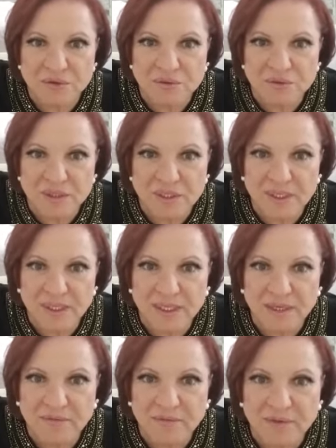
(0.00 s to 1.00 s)
You really
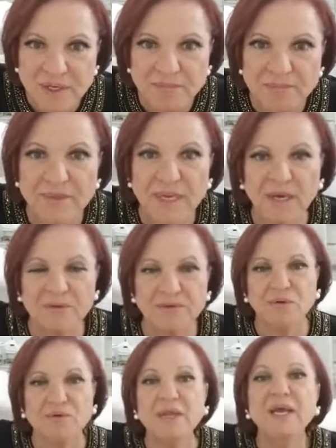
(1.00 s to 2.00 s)
have helped me out a
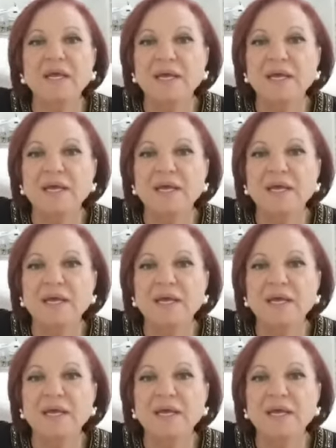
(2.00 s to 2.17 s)
lot.